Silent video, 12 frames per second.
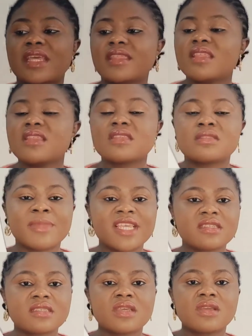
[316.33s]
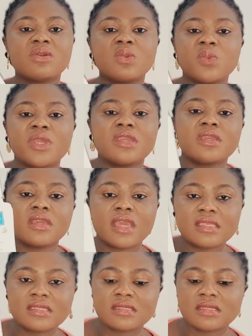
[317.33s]
I think this is my second week
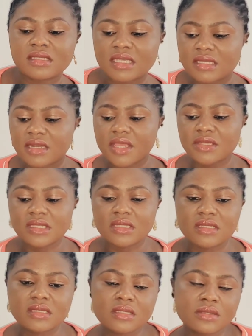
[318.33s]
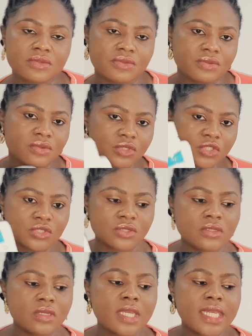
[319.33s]
since I started using this
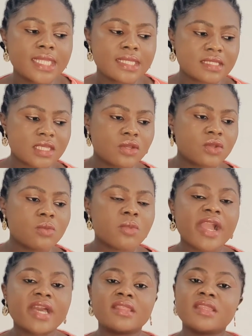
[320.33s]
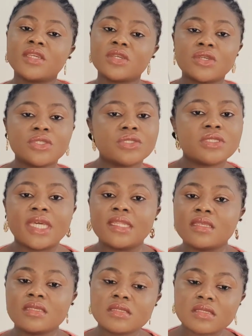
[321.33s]
lotion. The second week, I can tell you
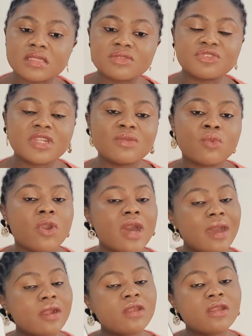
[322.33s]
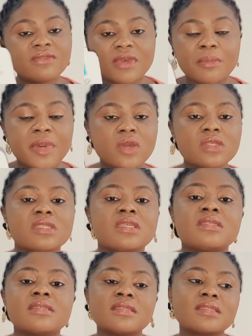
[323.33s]
that this is really what I love about
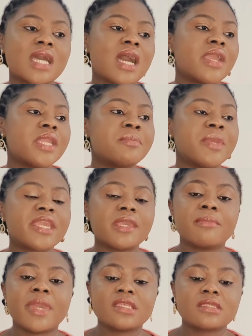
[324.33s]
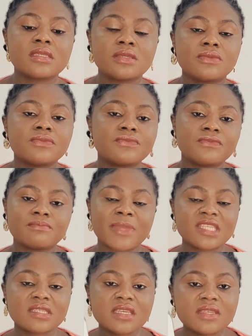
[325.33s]
it is how it's making my skin
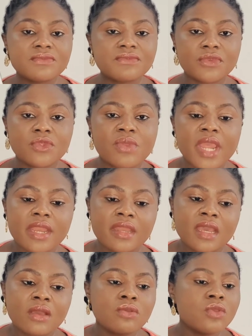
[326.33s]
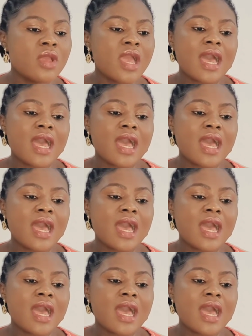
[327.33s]
feel right now.